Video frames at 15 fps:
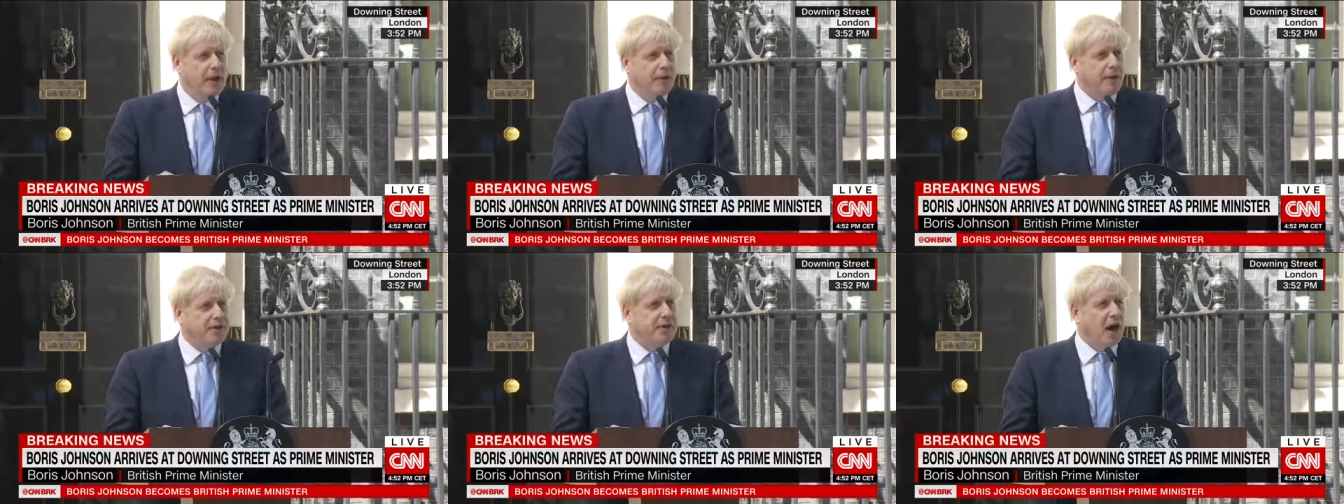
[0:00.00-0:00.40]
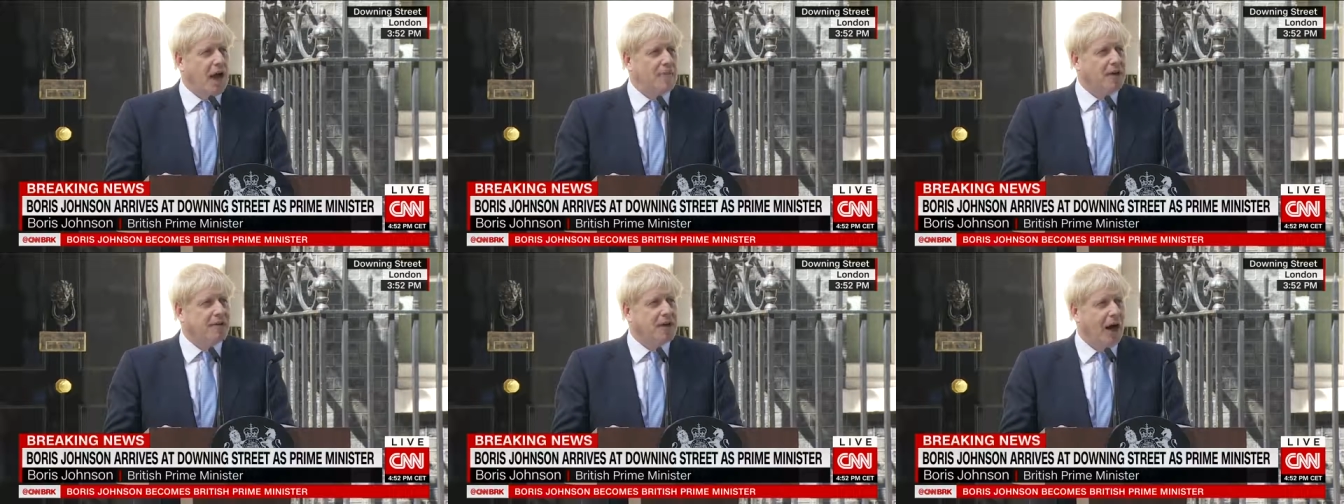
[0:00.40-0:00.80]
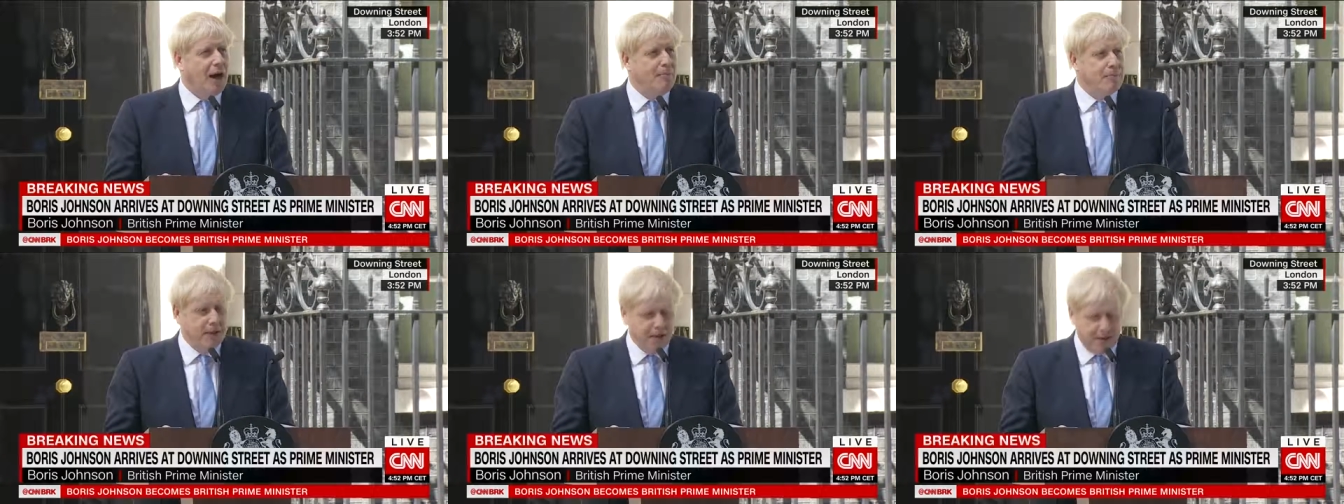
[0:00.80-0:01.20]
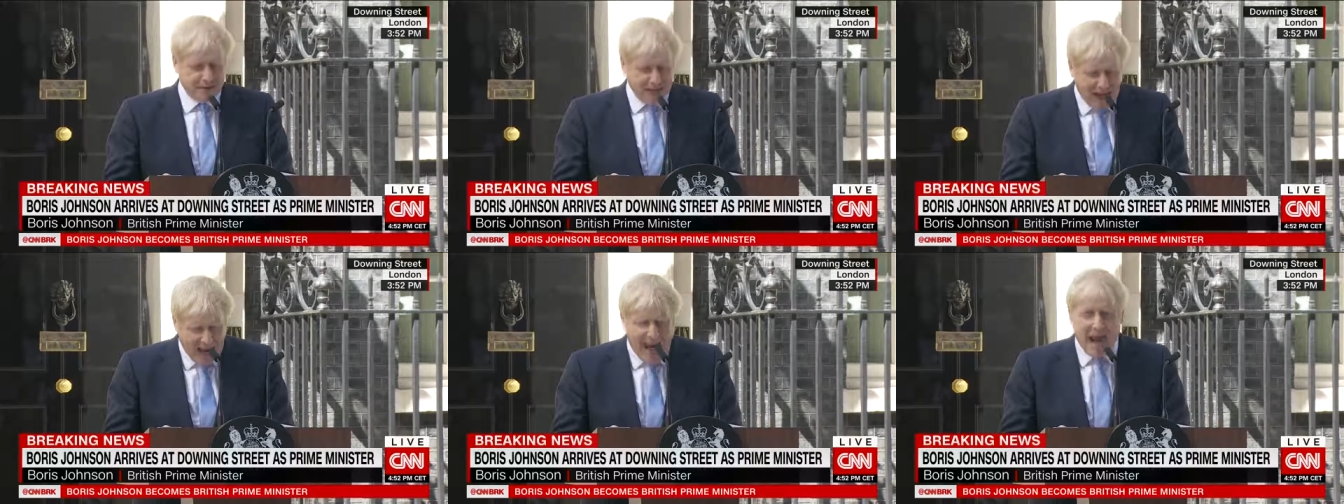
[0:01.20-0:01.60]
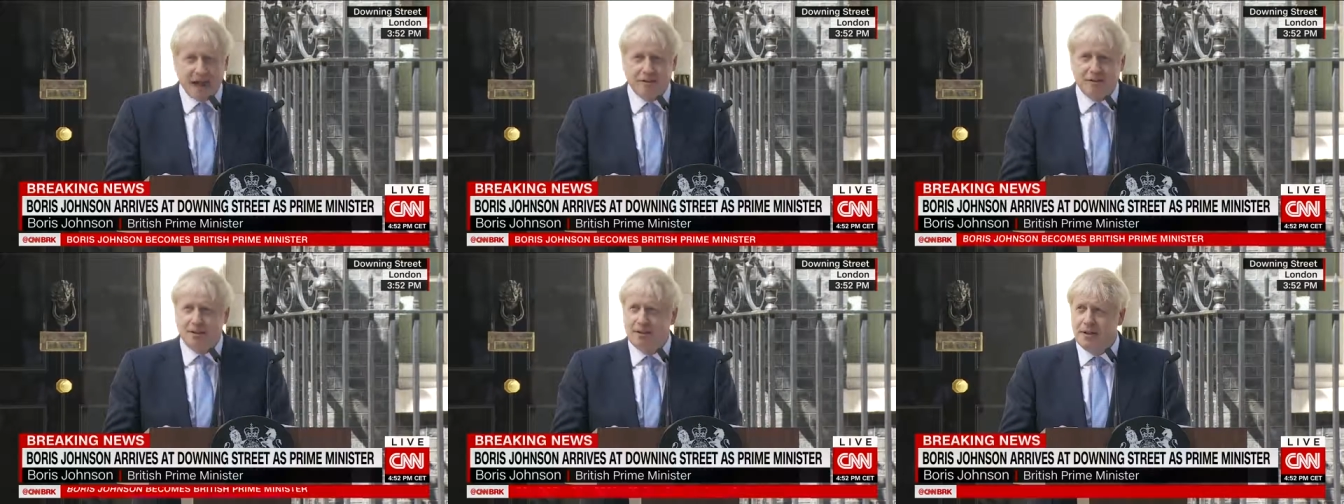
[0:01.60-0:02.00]
The time has come to
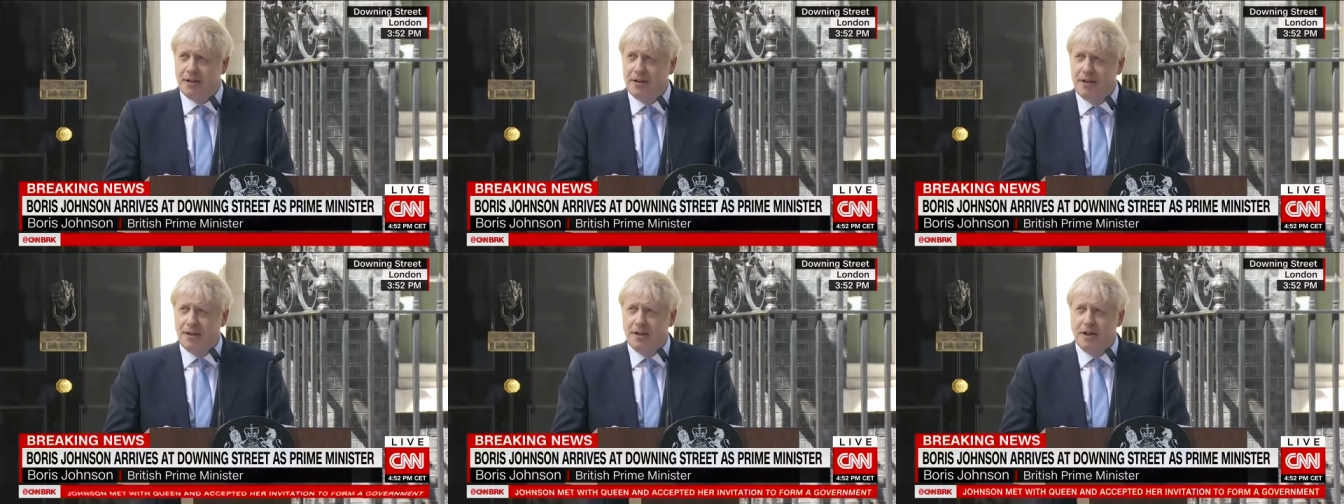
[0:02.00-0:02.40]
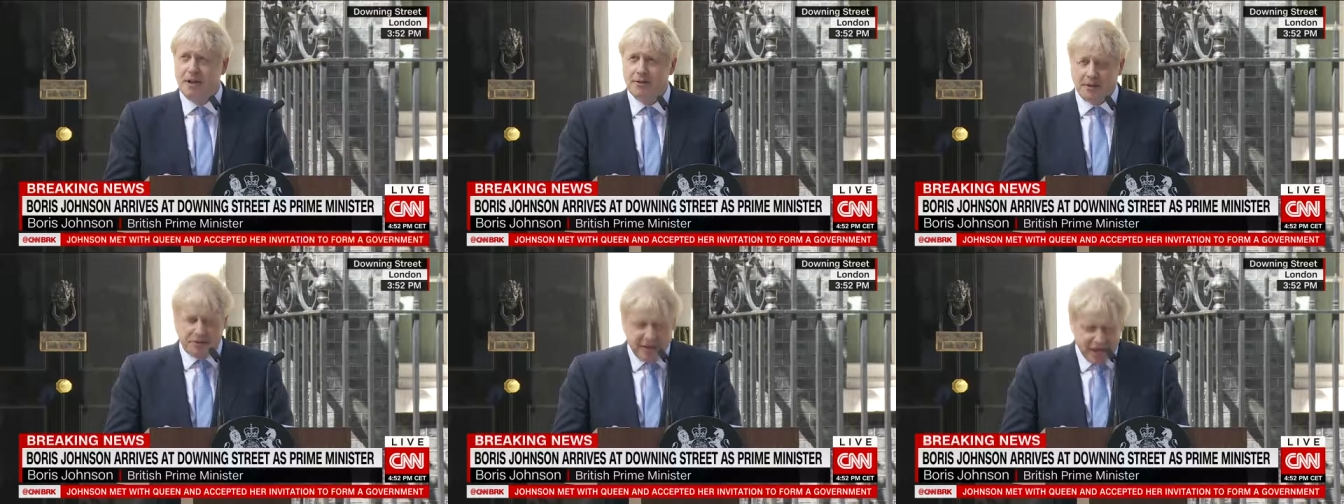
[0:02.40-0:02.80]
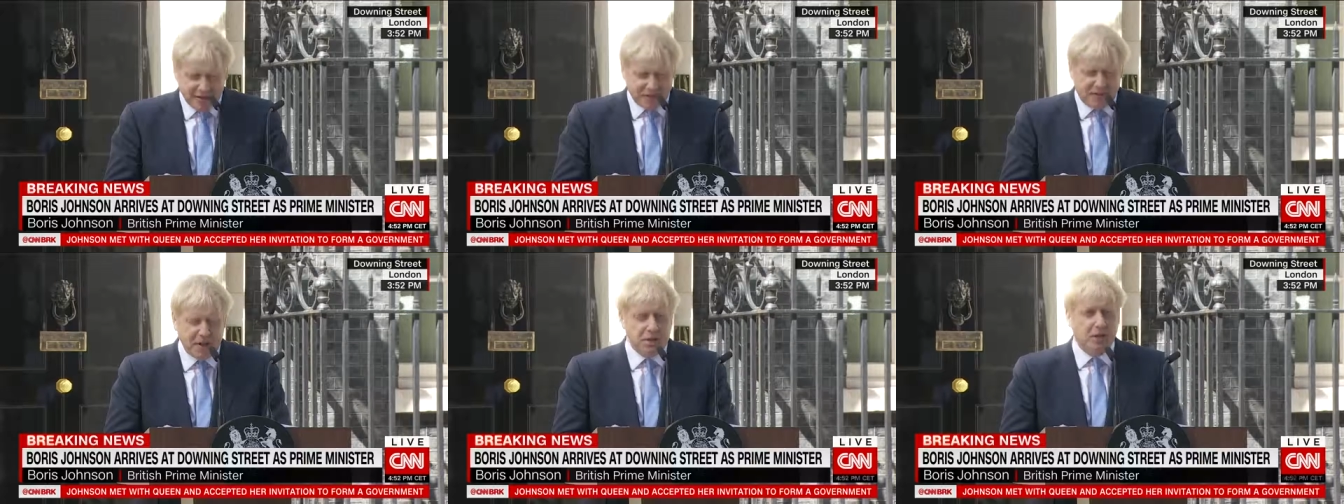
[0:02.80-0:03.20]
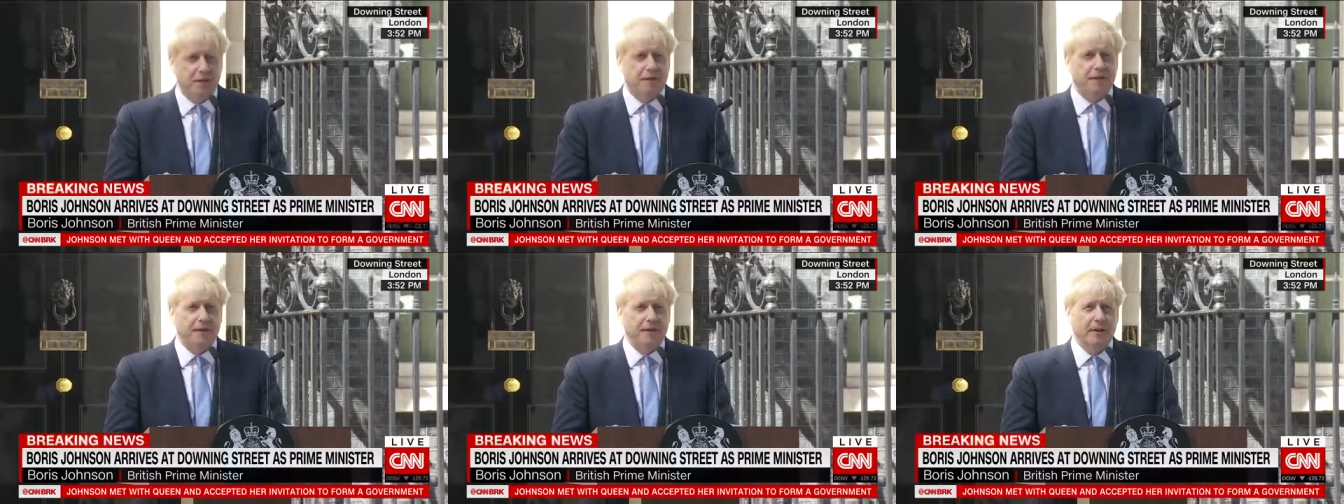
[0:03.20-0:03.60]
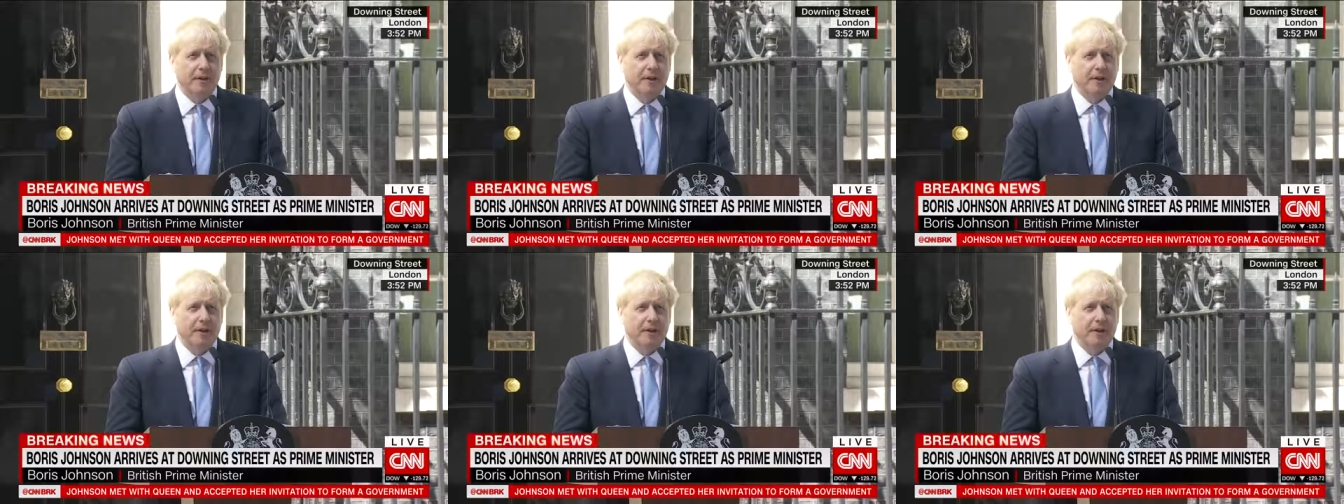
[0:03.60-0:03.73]
act, to take decisions,